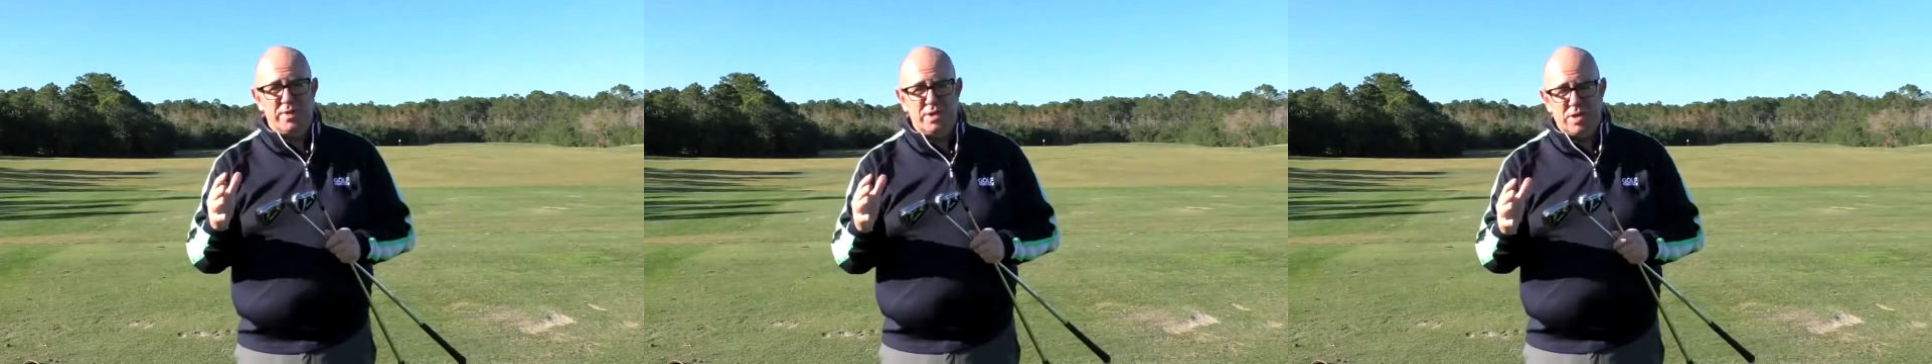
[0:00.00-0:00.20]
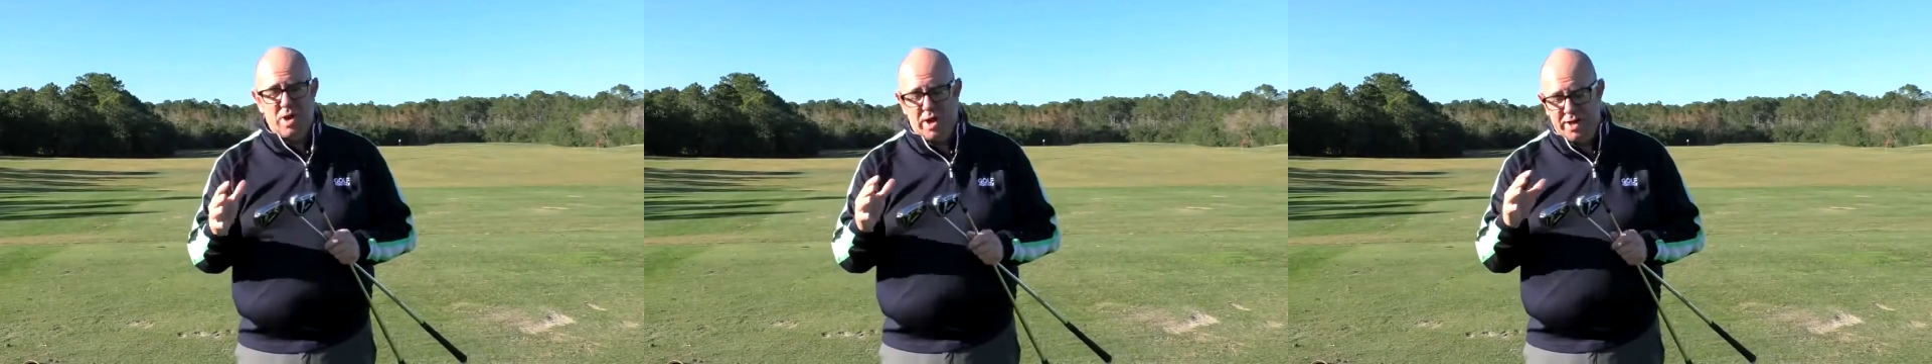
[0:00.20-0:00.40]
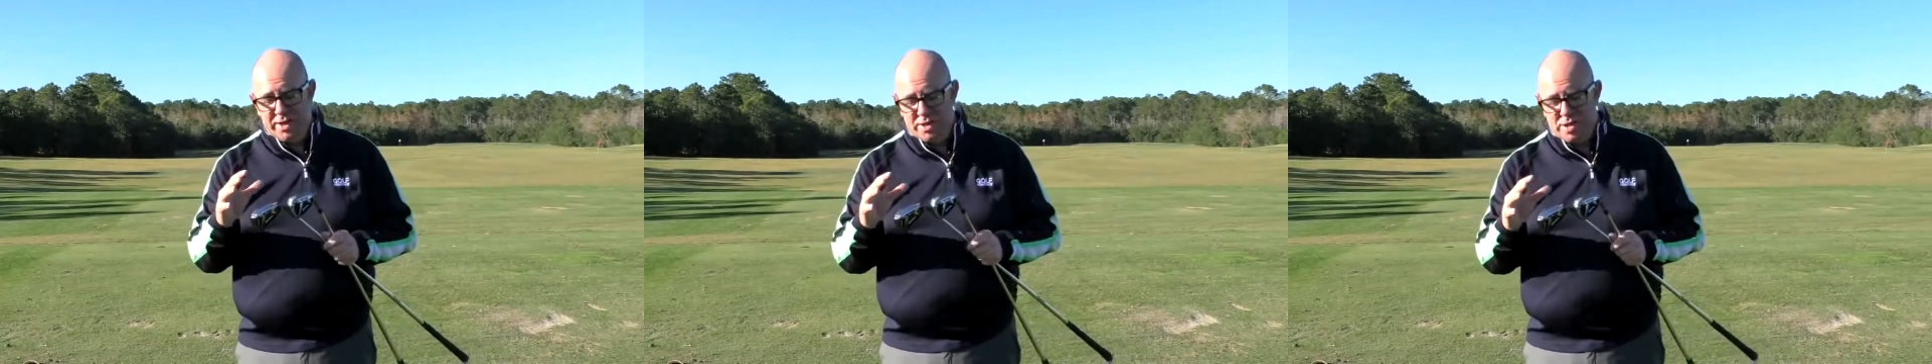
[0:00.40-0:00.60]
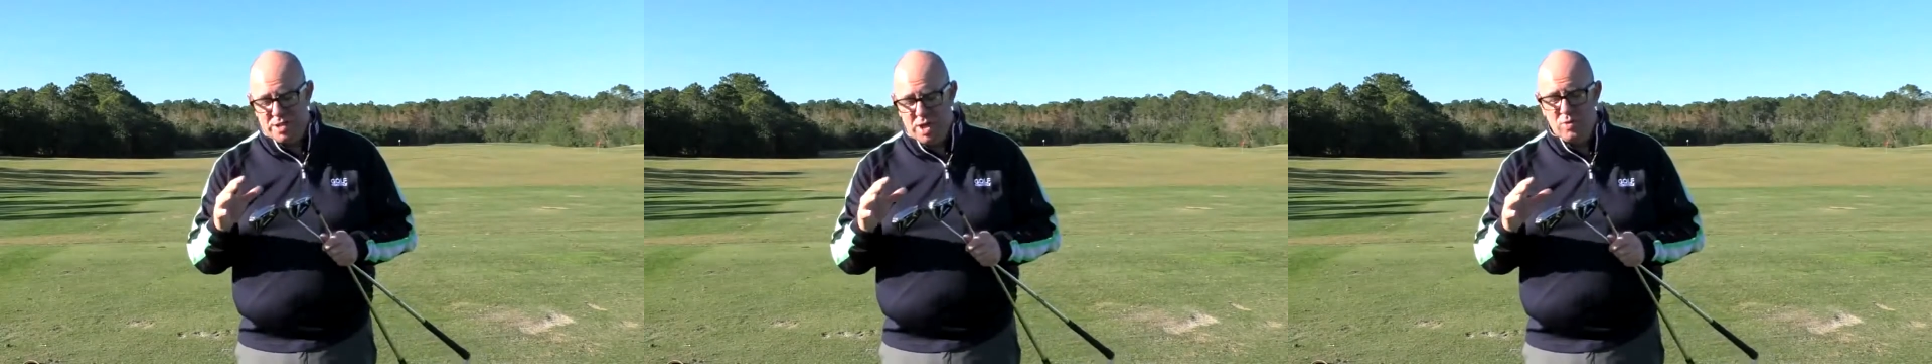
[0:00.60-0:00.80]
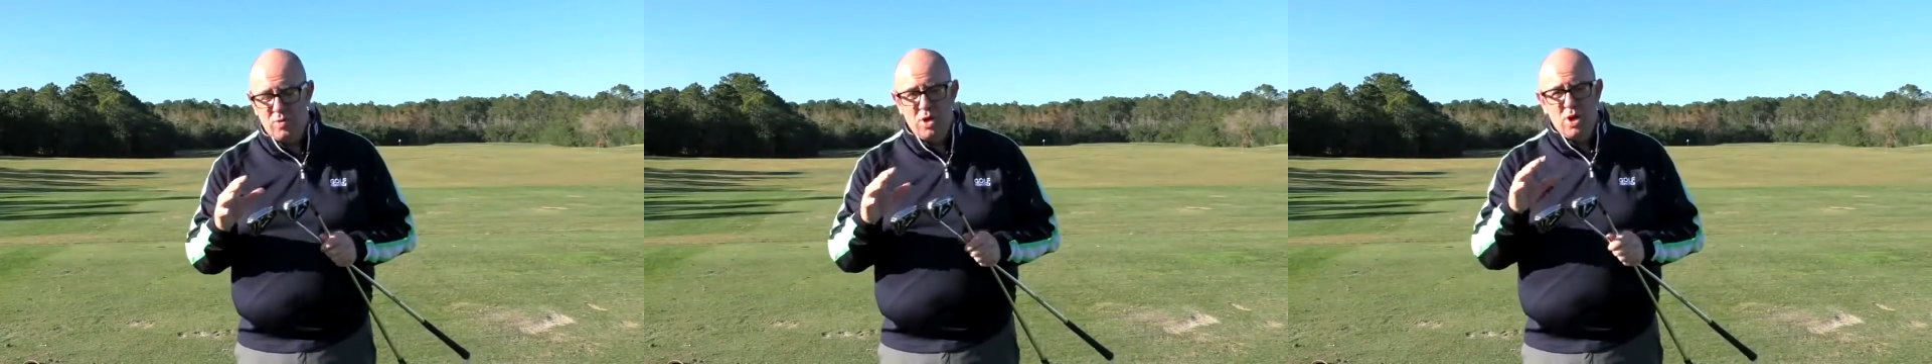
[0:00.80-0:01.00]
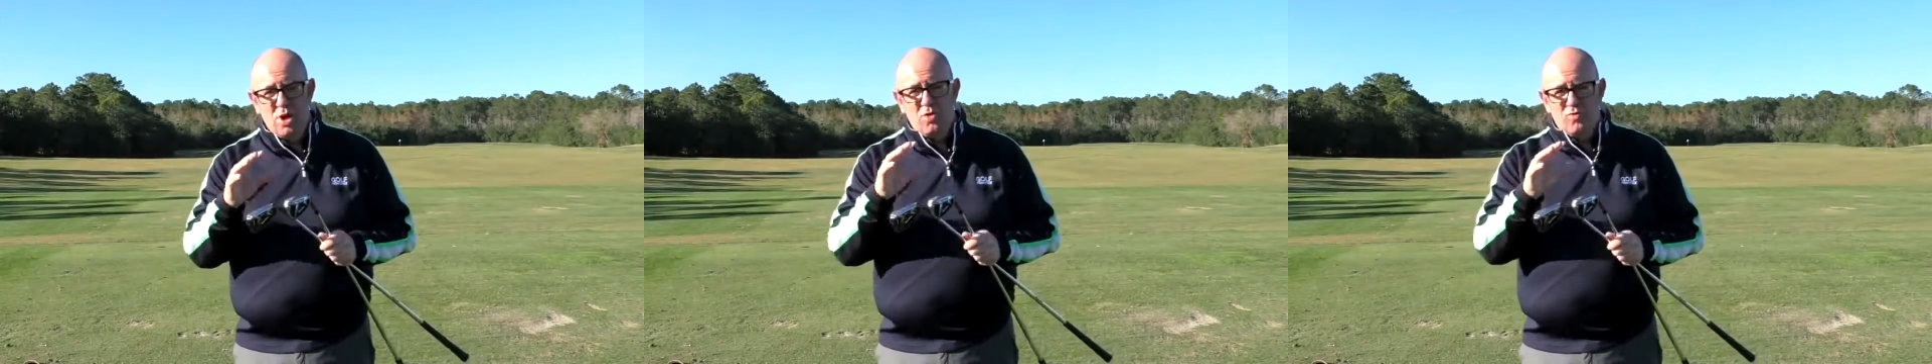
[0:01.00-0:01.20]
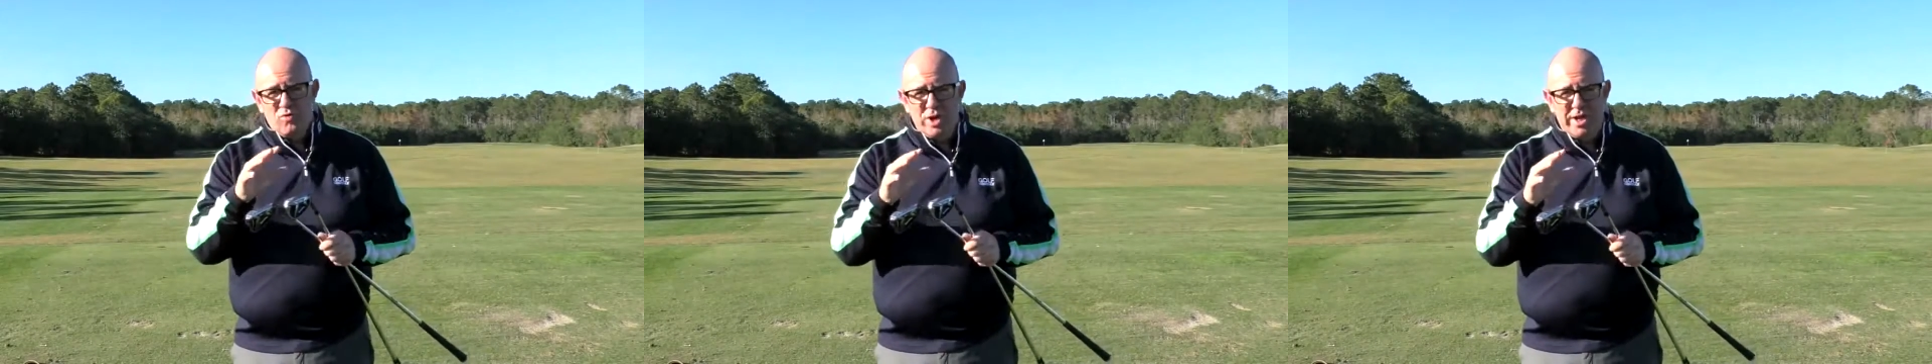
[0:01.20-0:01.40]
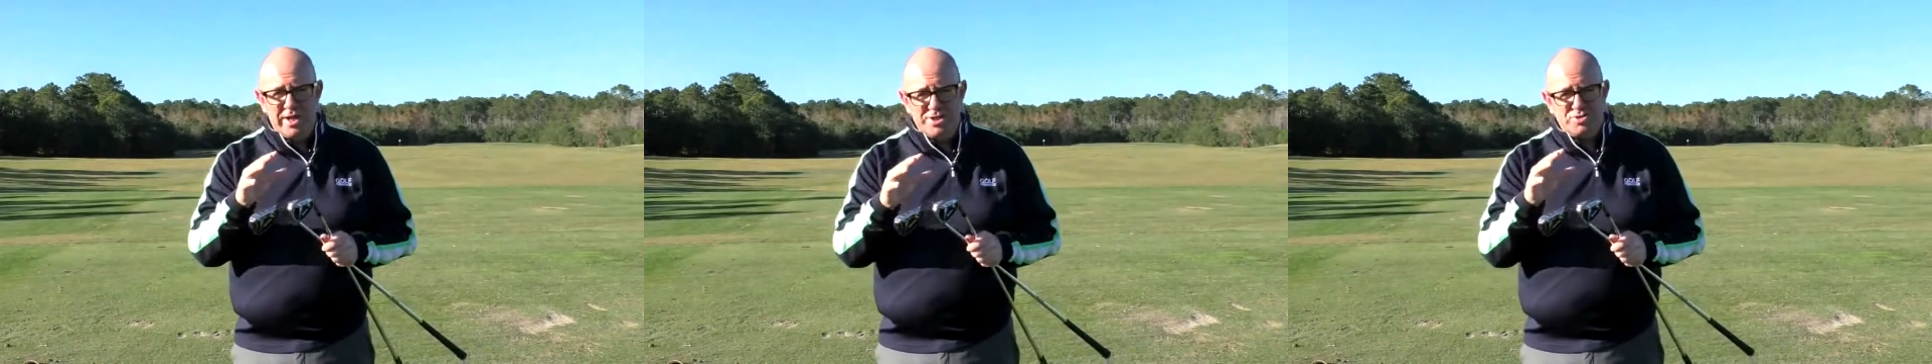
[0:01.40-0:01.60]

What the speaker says: these irons. So really